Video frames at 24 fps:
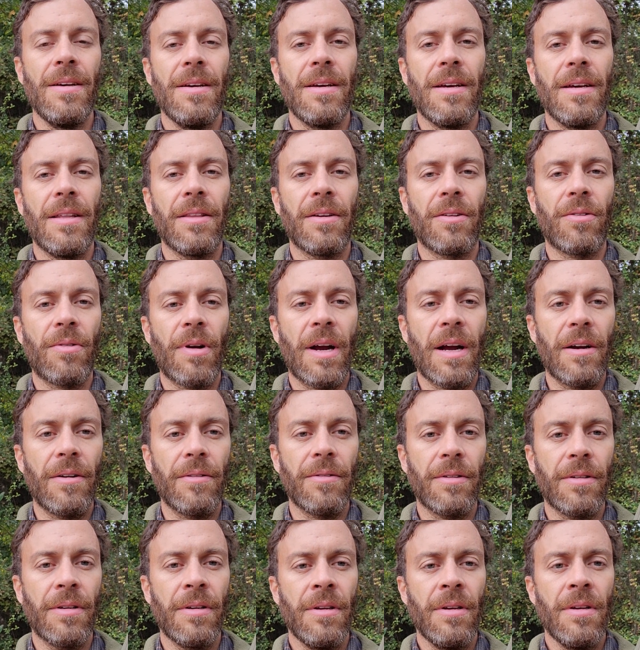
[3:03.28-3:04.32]
in the
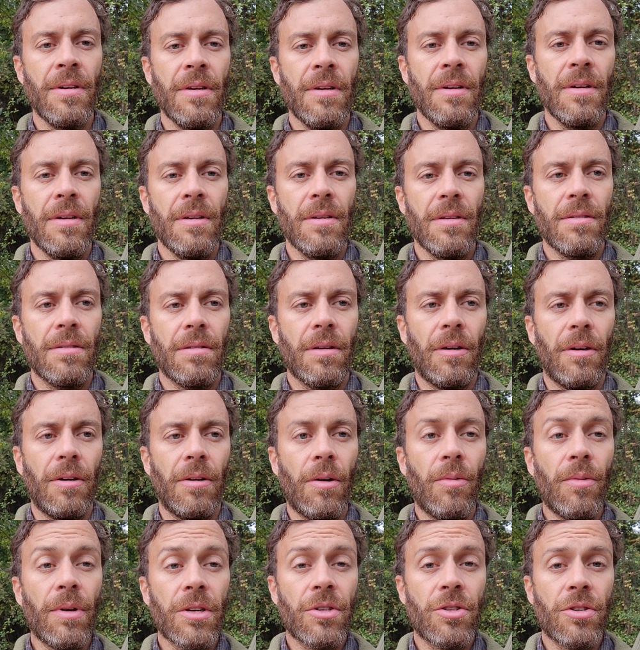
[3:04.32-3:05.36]
ground. So
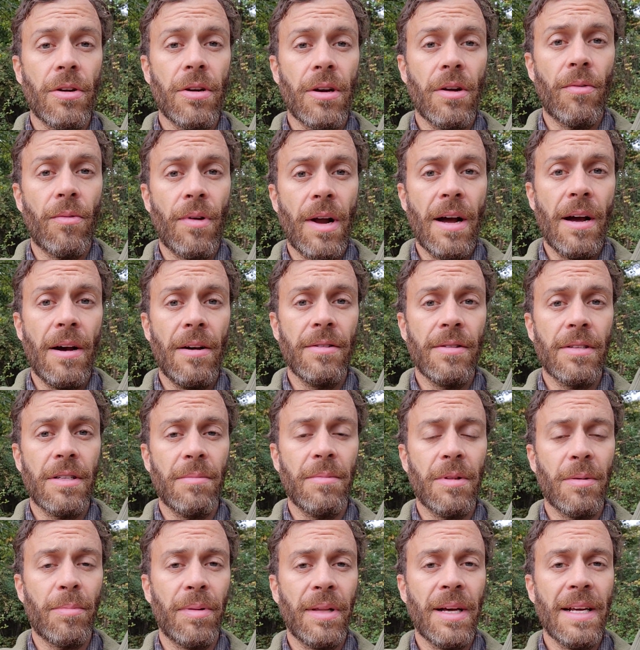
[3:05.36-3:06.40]
I want to show you around
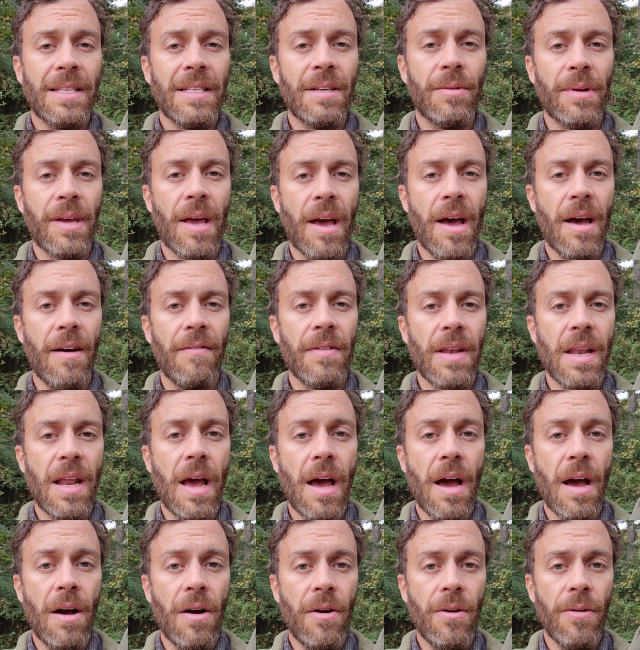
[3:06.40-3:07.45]
some of the plants that we have
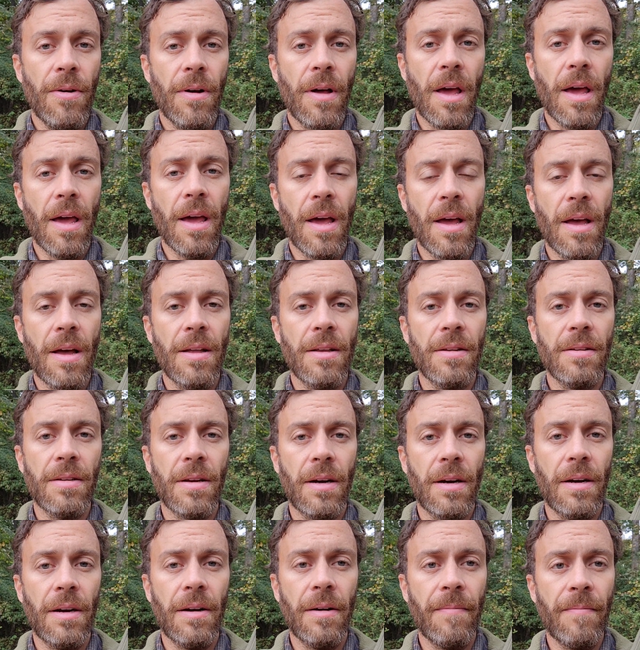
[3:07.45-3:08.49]
now, and
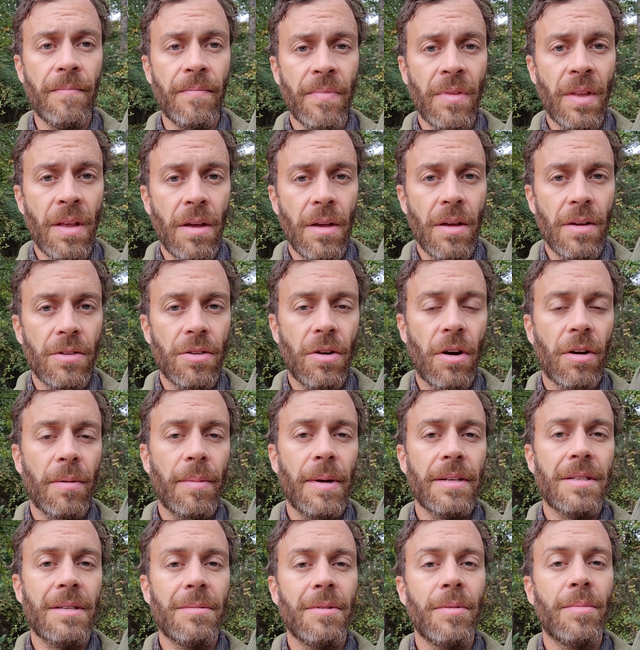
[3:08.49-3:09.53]
talk
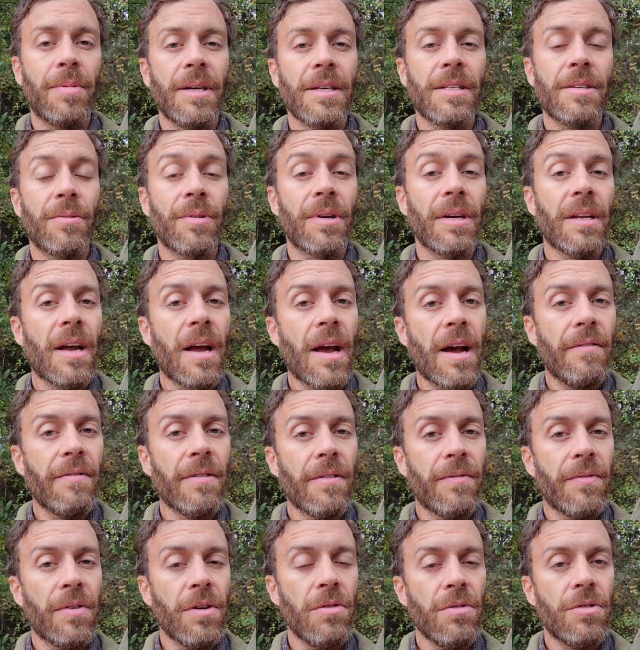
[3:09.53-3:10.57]
about some of the plants that we're going to have in
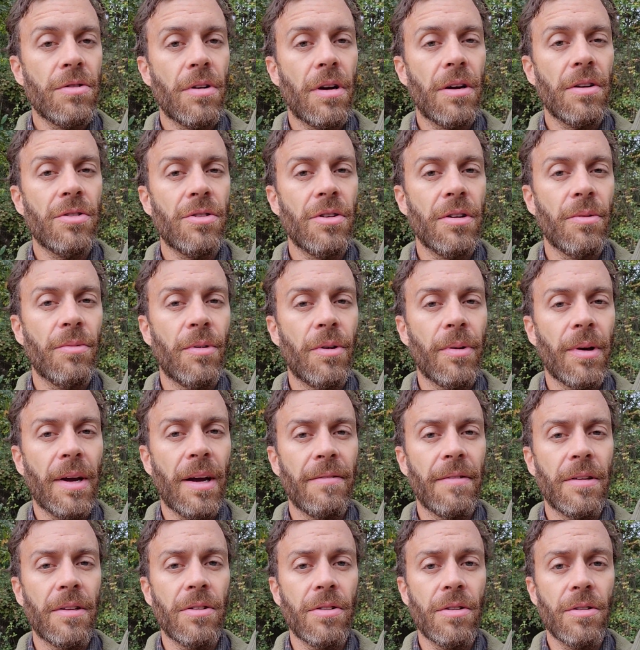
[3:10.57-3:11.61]
the future. I'll show you what we have
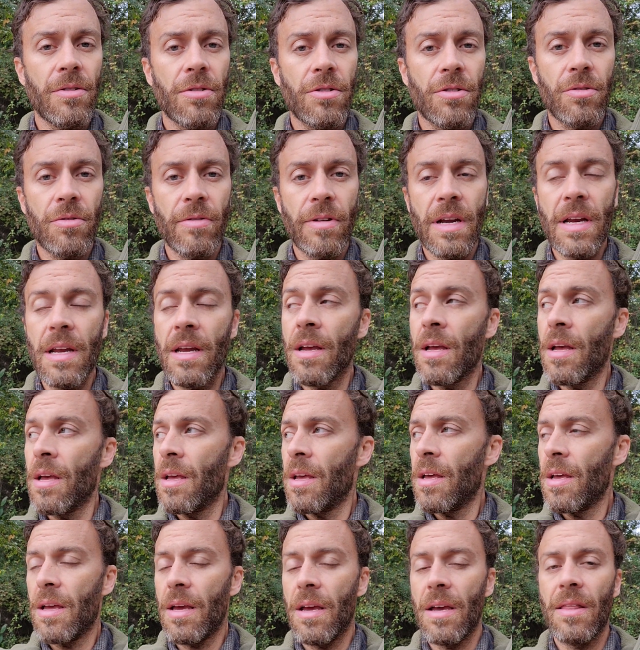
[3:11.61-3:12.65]
in the nursery,
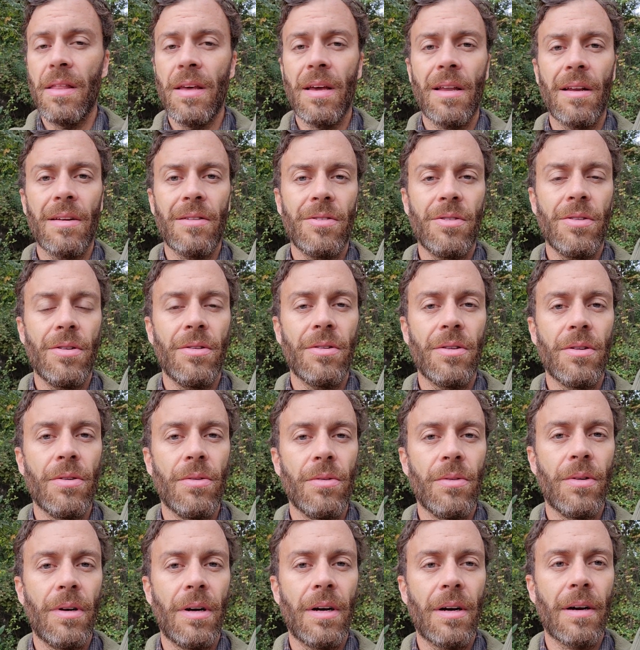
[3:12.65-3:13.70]
and then I'll show
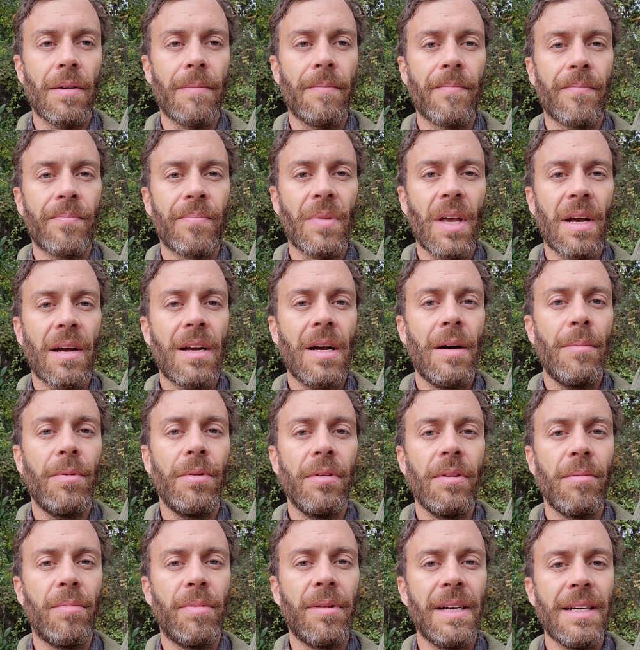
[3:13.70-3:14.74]
you a
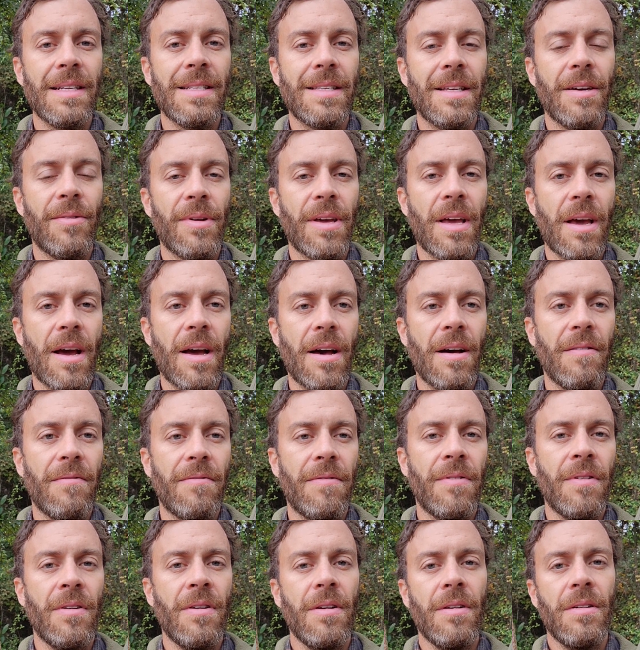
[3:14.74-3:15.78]
couple of plants that we have
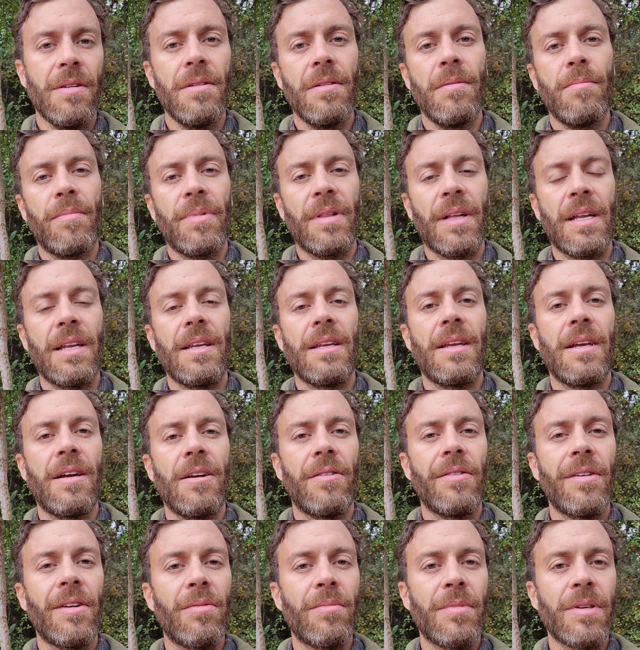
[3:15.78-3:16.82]
planted
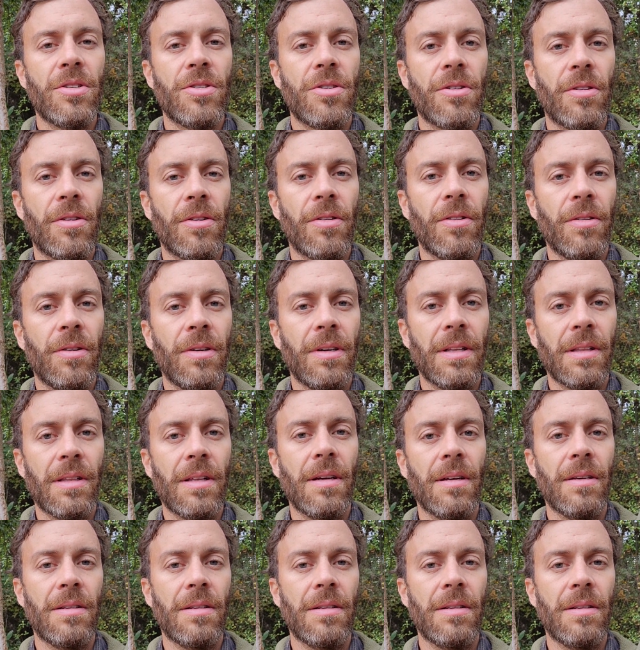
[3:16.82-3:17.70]
here that are mature at the